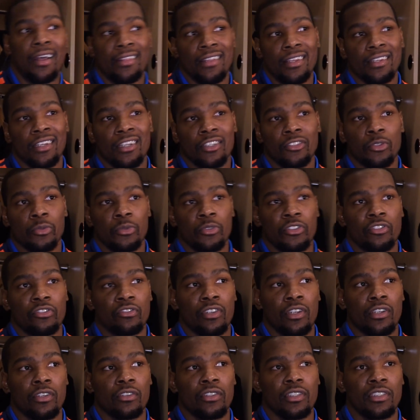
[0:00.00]
I think that's what we
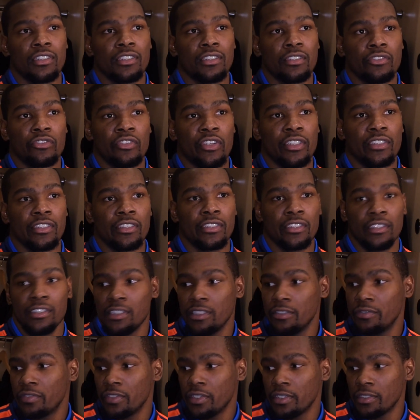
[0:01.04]
struggled is transition
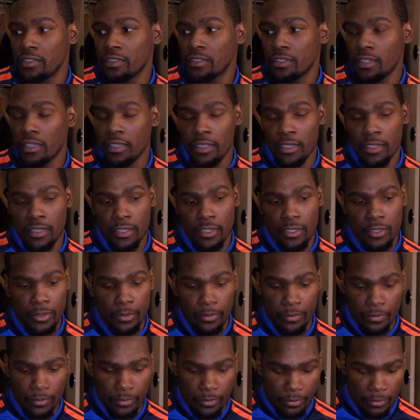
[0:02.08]
defense. And
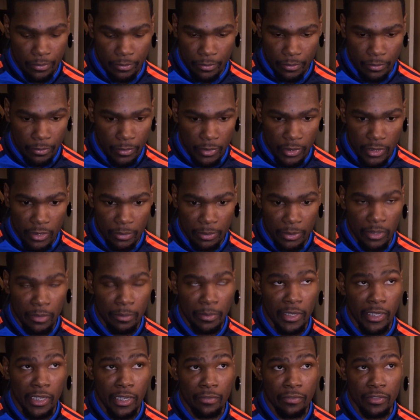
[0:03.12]
we just put a
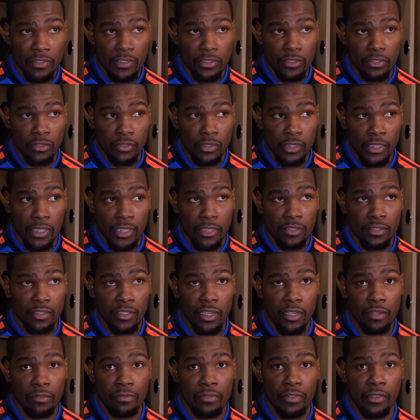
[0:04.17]
big emphasis on it
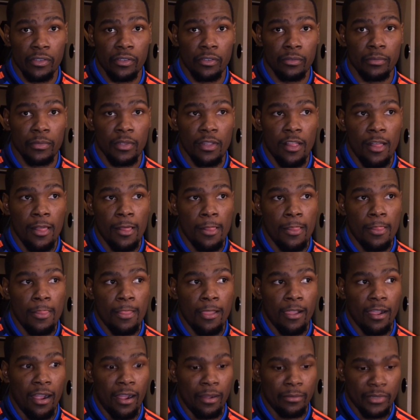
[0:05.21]
yesterday in film,
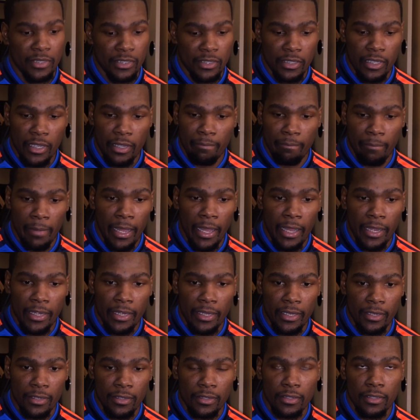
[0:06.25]
just getting
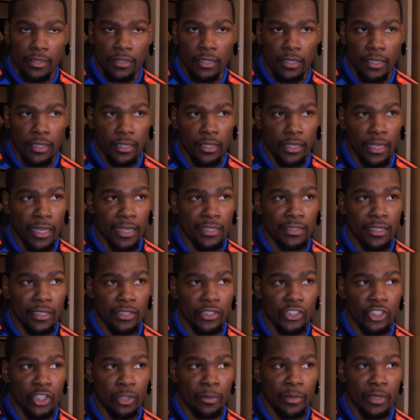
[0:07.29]
back. And guys
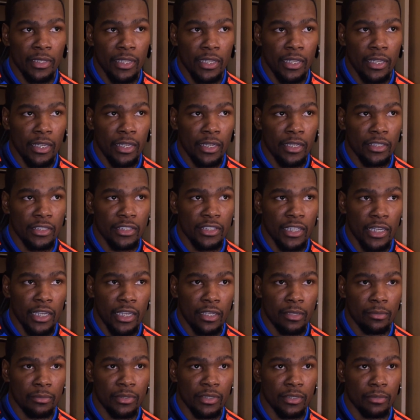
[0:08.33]
like Jeremy Lin and
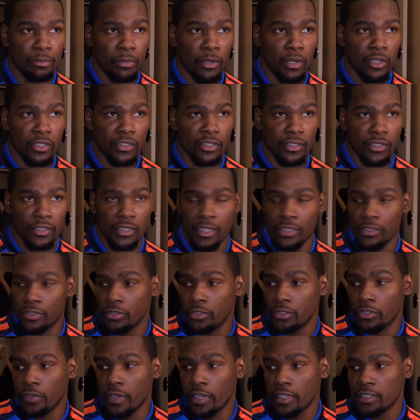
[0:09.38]
James and Parsons, they
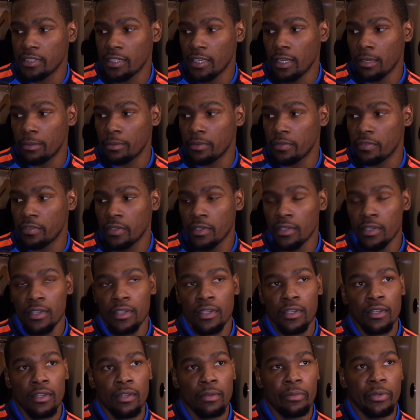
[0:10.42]
do a great job of
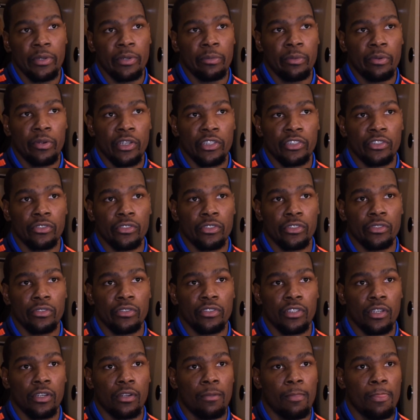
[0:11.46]
putting pressure on you.
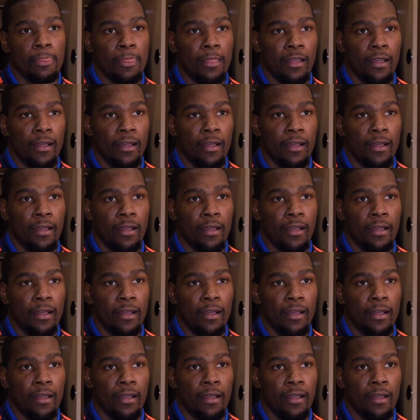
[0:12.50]
So